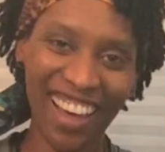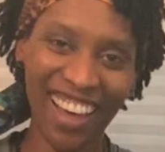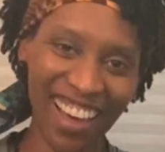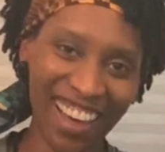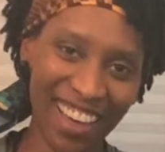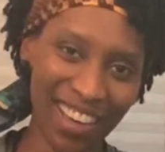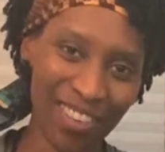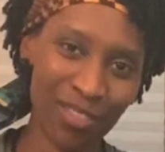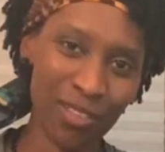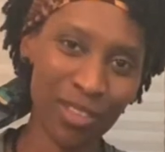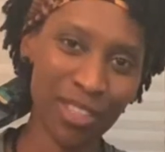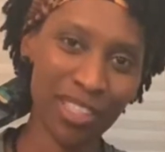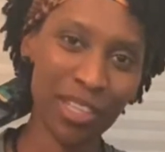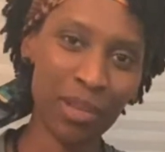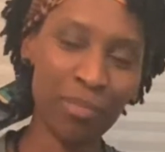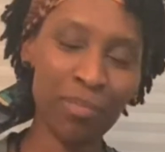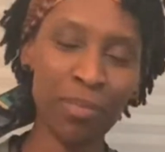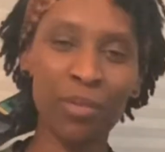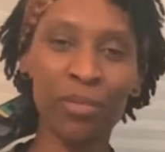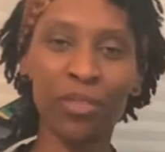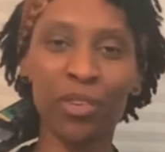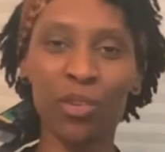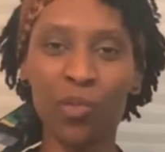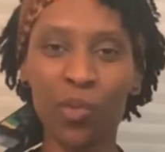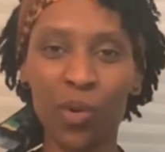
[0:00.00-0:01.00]
Hey, what's up
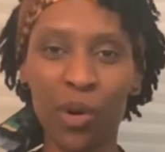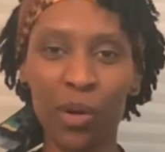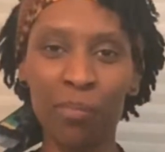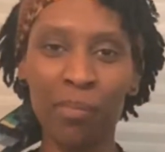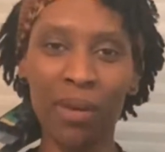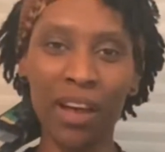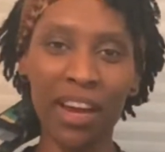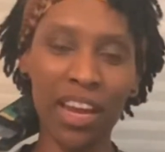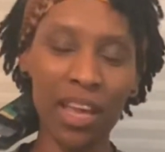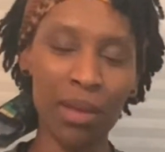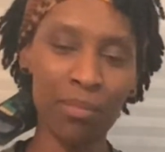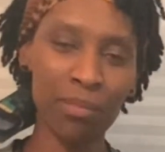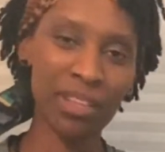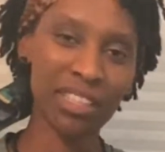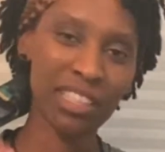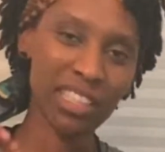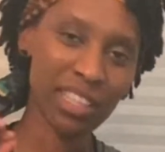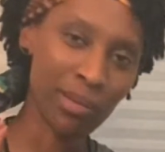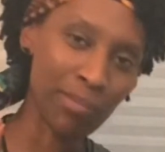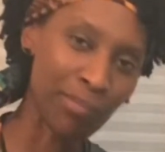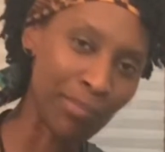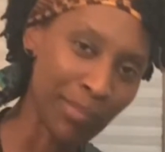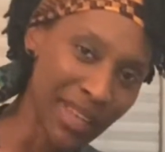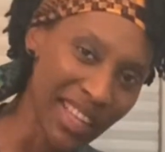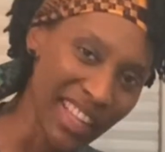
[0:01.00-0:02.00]
everyone? My name is
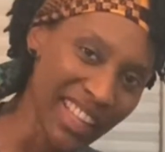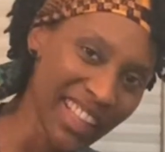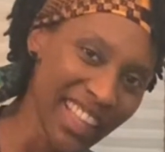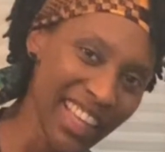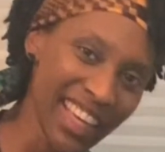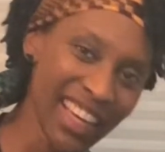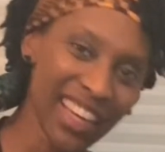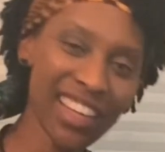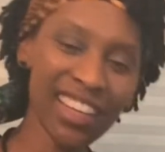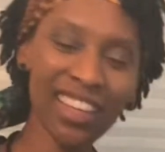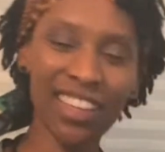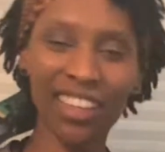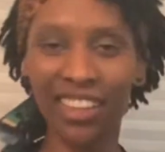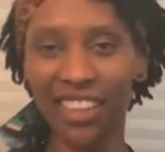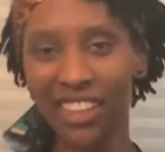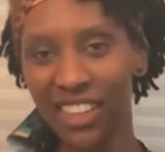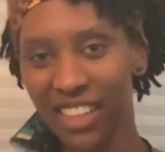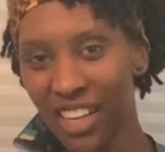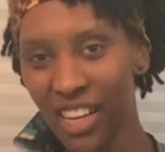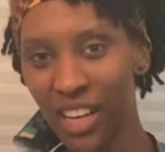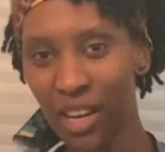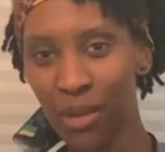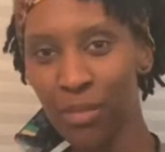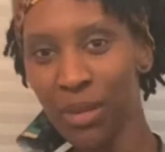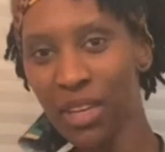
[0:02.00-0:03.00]
Camelia
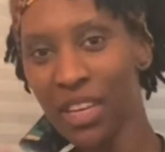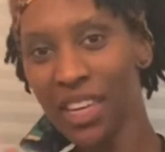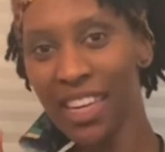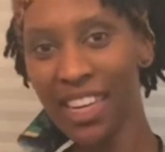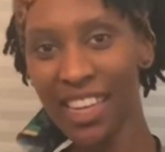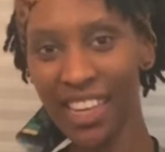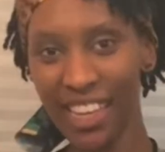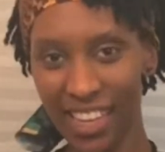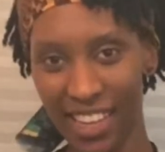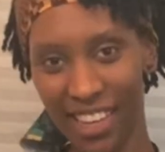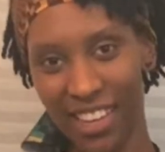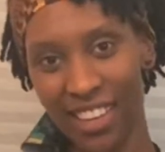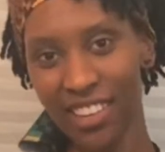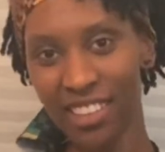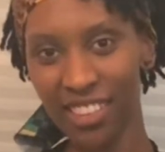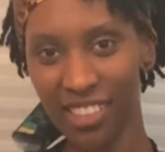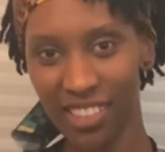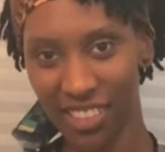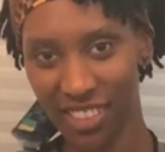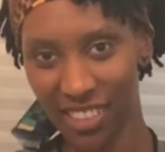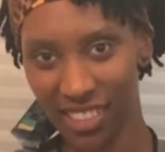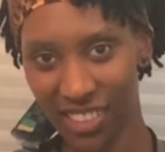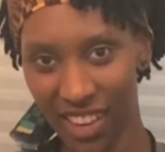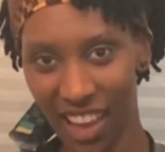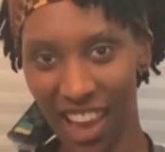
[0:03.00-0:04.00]
Akami
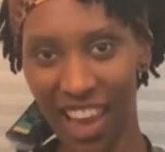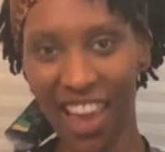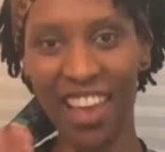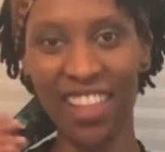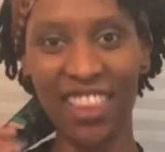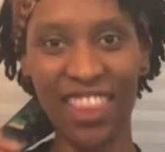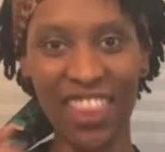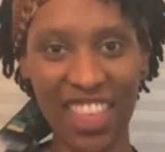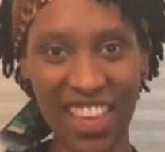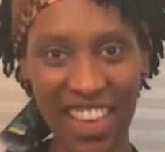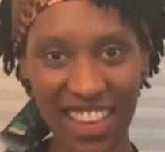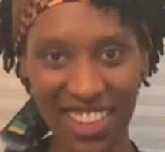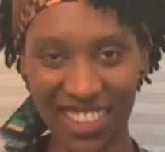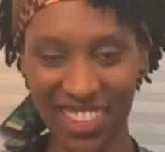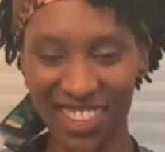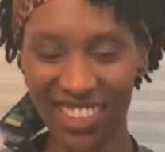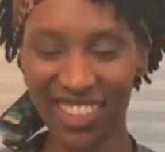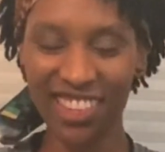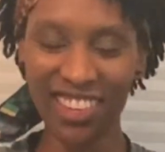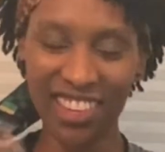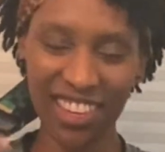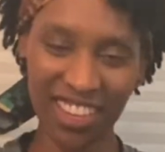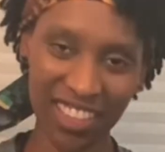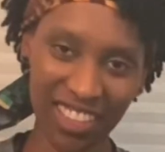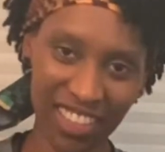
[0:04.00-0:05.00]
Keys, and
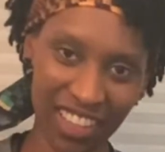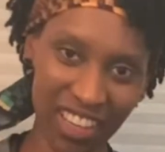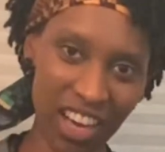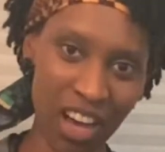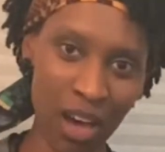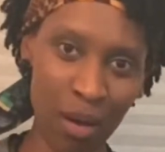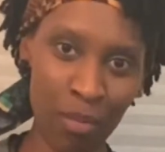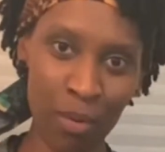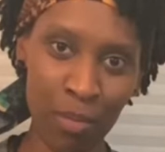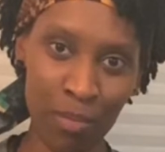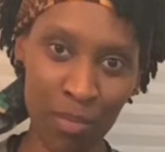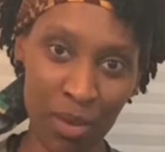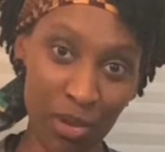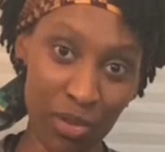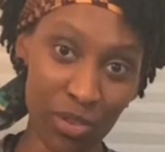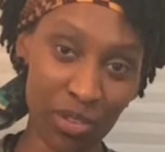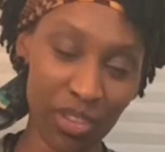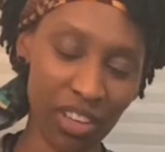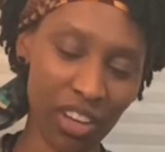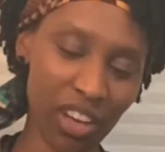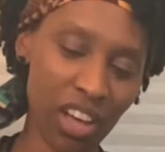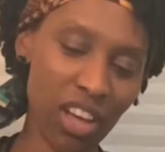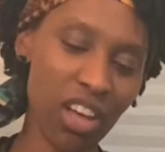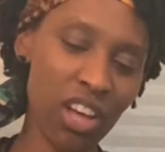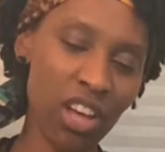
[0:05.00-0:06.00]
this is Akami
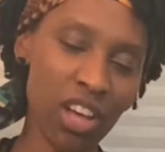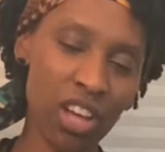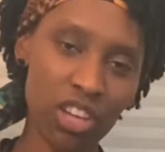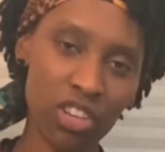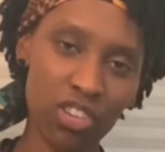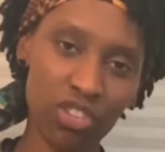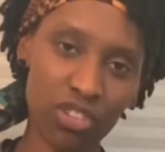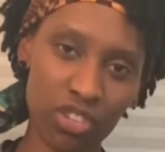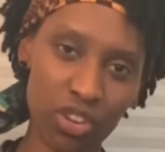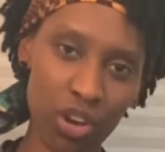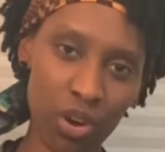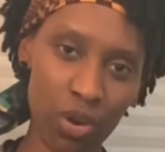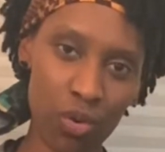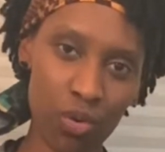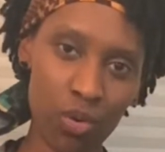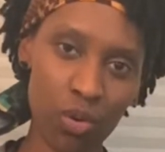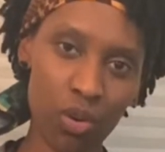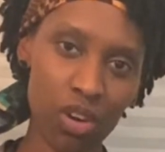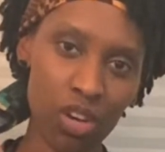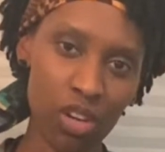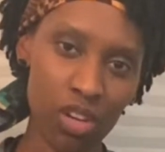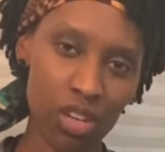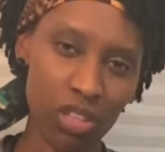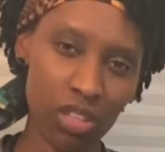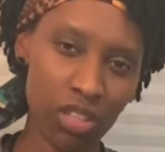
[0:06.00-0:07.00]
Music. So
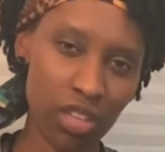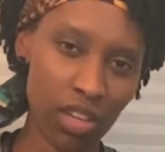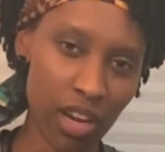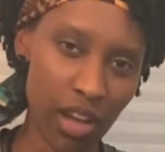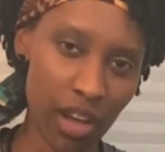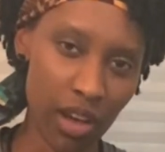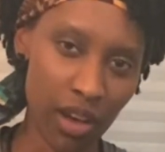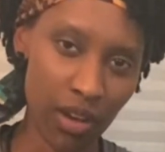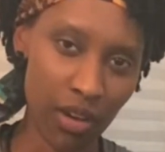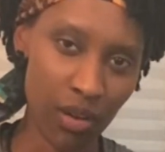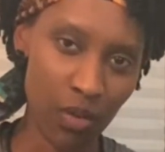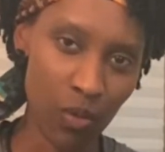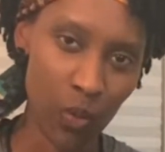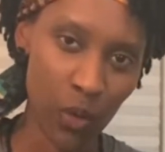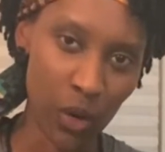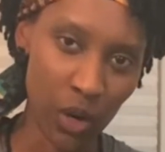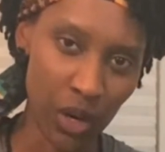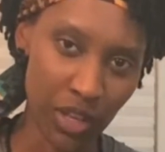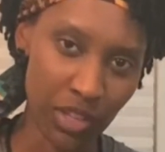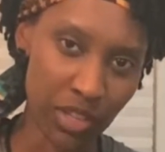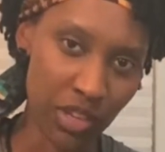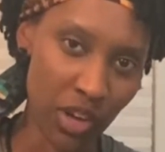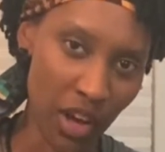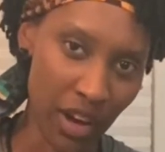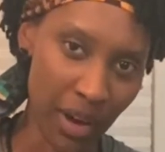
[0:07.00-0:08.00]
today we're
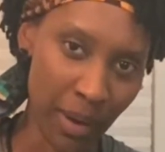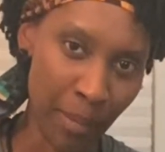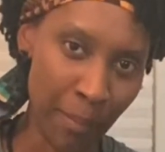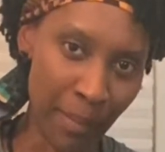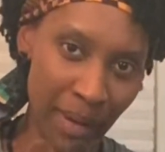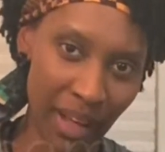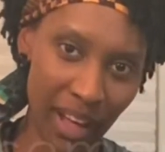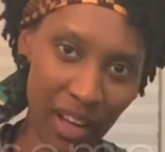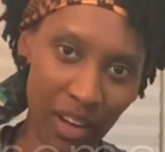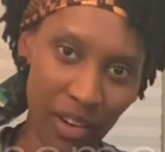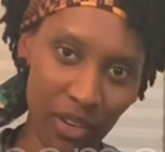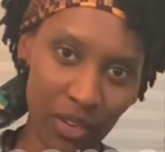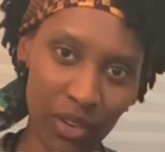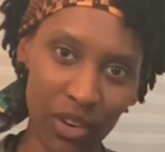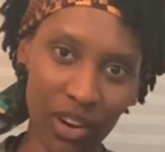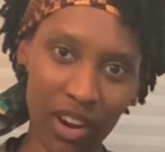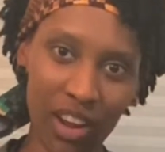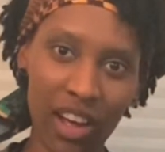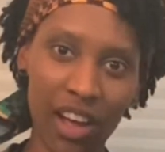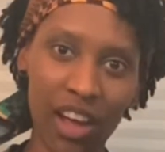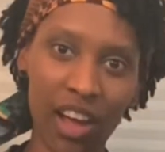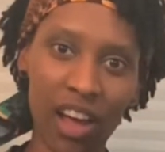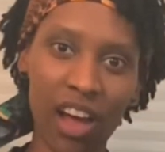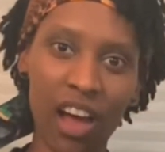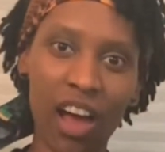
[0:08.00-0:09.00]
going to talk about
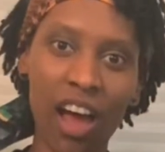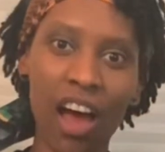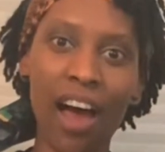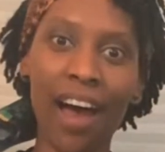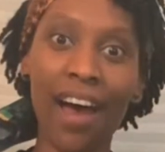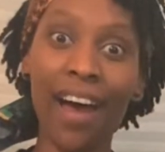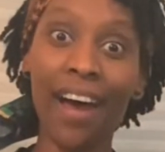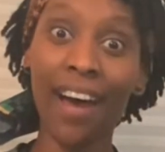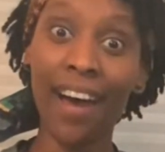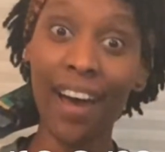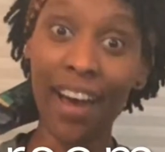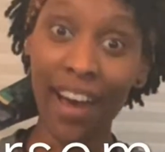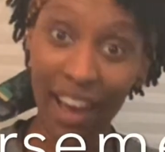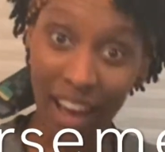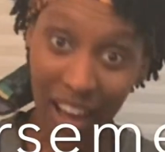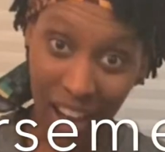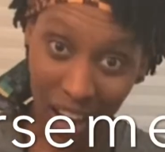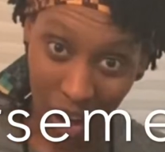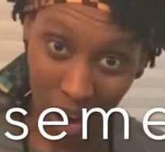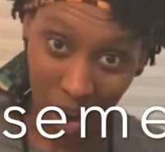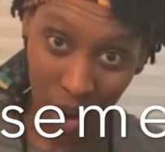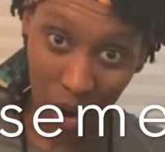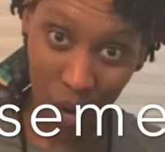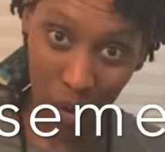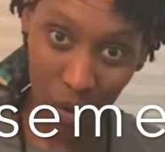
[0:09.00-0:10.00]

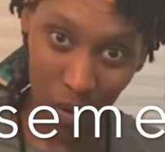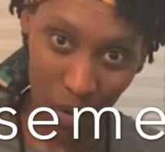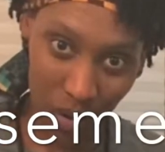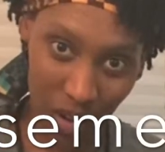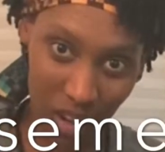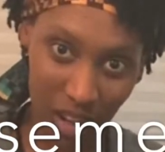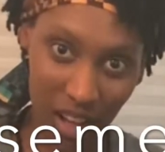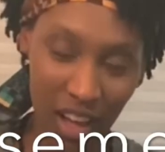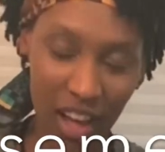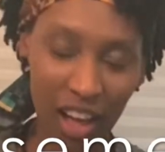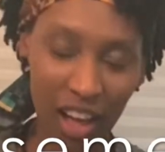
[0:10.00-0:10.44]
how